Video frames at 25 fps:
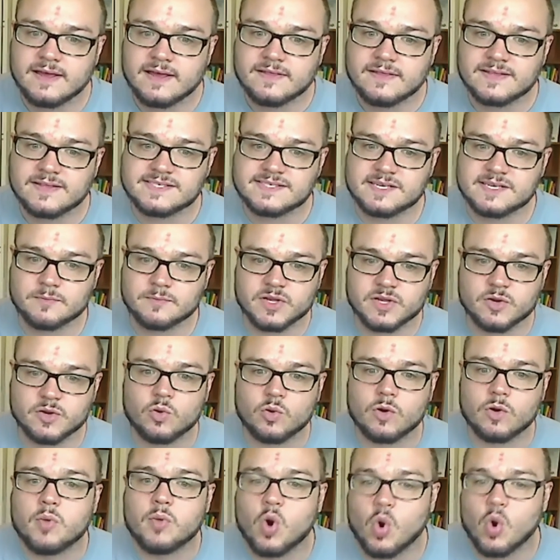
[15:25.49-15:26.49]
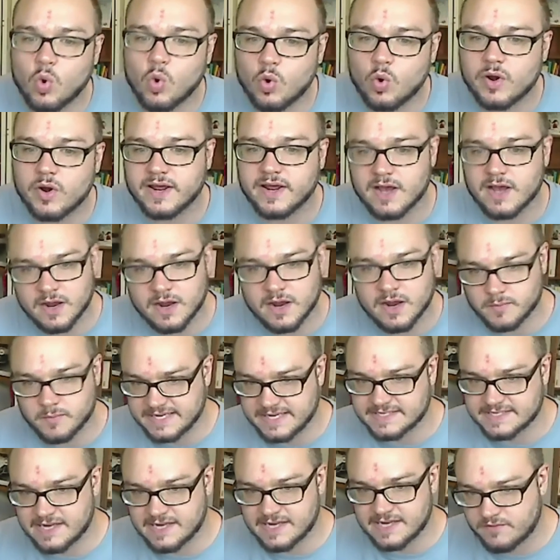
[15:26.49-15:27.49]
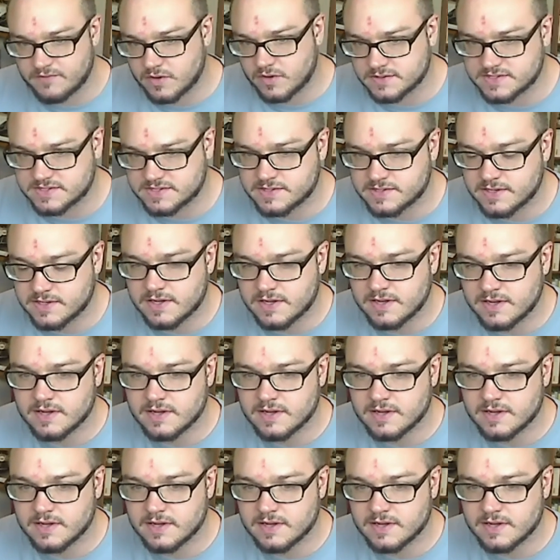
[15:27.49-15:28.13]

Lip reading: than simply reporting on peace efforts.